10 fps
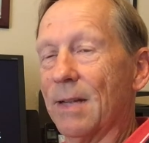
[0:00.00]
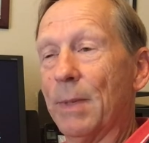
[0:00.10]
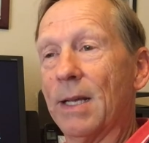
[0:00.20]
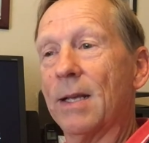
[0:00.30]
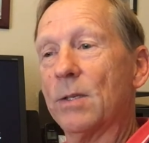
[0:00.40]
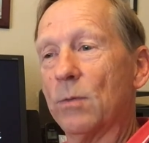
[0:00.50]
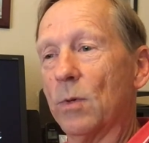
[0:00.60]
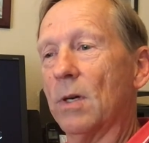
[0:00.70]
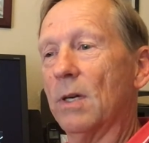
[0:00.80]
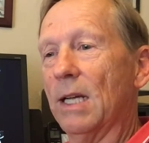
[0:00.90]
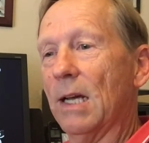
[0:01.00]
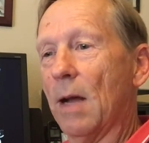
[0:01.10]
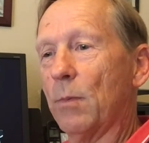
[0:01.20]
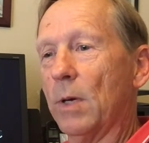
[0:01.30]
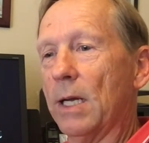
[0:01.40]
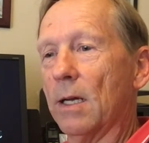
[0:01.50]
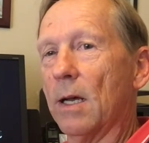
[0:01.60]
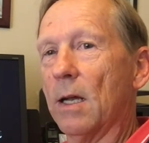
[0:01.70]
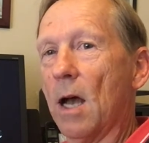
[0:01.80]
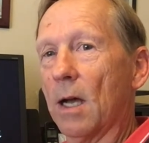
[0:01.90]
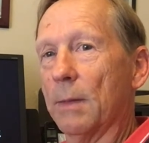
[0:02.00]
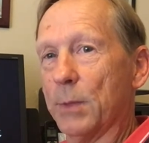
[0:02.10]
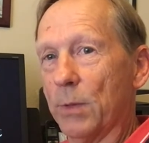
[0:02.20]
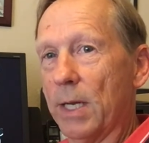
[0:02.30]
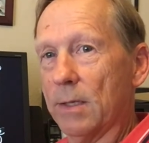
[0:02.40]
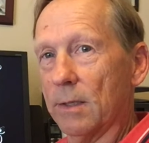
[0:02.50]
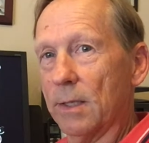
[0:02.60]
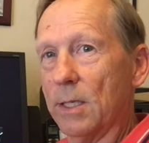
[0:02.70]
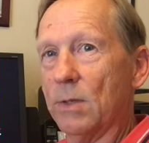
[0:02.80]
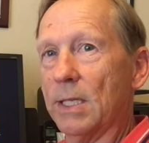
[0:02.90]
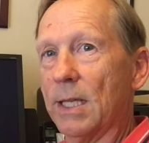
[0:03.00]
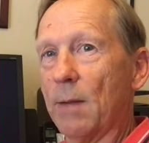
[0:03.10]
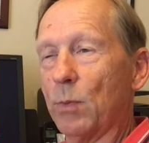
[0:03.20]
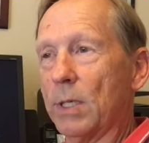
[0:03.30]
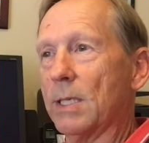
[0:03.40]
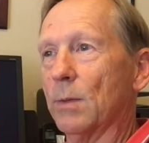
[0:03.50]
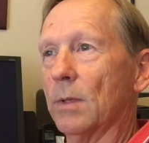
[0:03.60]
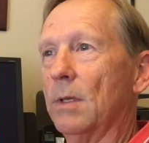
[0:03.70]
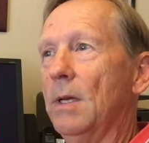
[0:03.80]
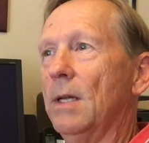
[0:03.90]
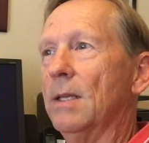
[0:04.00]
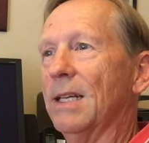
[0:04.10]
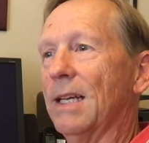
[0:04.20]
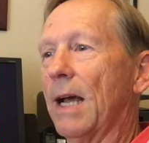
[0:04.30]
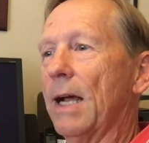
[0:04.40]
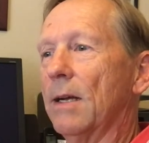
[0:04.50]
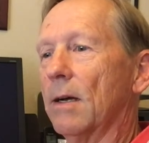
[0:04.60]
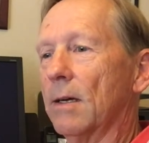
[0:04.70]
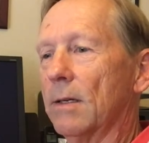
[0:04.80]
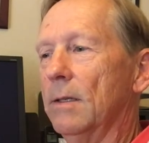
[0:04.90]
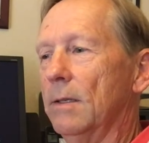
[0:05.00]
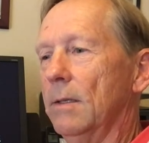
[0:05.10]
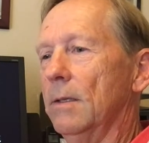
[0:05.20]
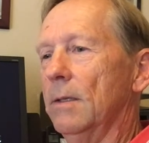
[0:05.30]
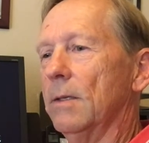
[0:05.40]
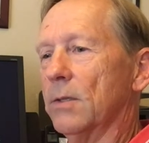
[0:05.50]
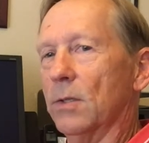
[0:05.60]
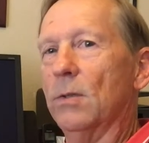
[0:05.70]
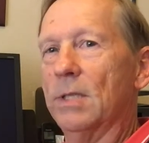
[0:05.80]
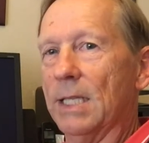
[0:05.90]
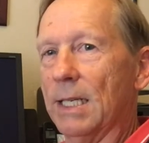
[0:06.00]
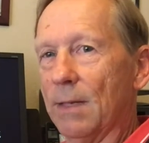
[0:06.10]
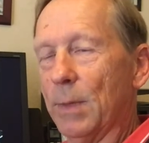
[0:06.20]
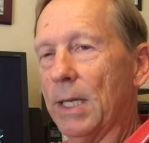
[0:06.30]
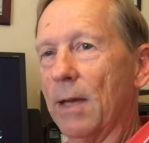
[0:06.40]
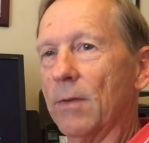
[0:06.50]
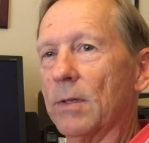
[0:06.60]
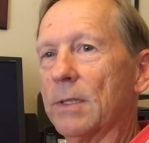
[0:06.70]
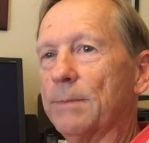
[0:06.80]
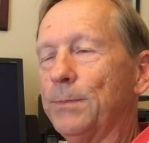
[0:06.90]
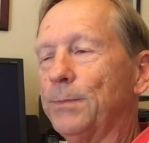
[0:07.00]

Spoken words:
And because we're operating on Occam's razor, using that principle to guide our truth-seeking behaviors,